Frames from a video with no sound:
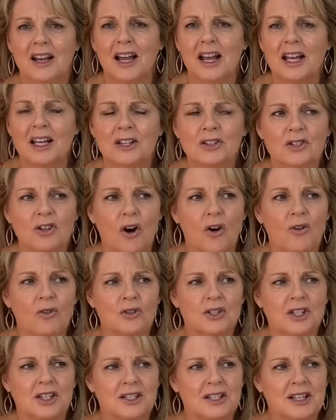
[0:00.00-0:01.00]

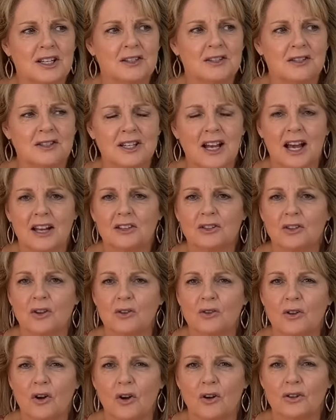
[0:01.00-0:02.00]
indulge in tittle-tattle
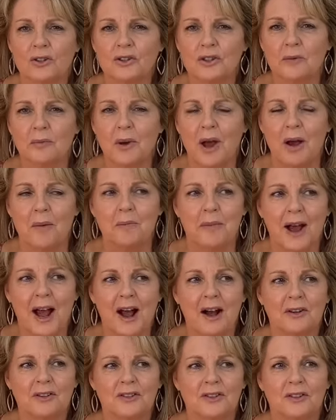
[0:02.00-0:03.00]
or gossip
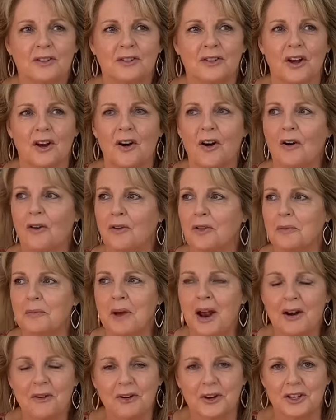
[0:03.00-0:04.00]
about the horror
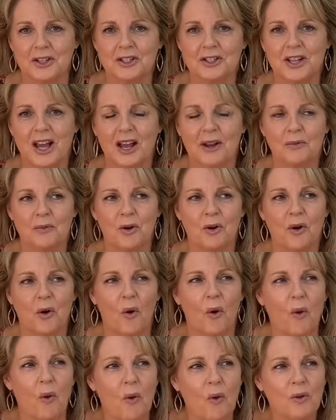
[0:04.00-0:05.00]
marriage. They were
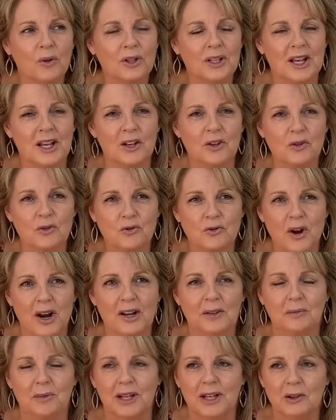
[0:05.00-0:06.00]
all
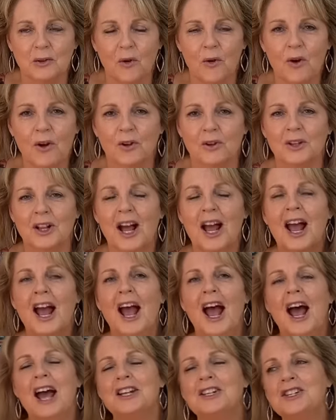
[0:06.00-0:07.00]
incredibly loyal.
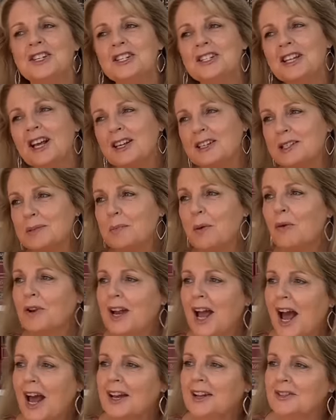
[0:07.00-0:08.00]
And she does
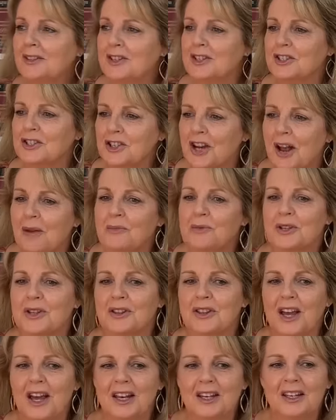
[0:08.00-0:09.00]
point out in this chapter
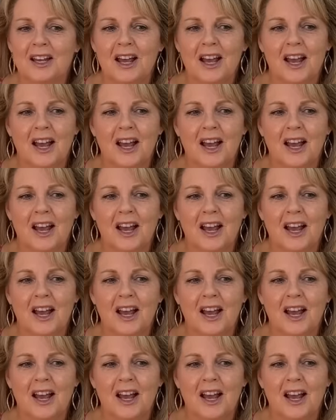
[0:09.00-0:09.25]
that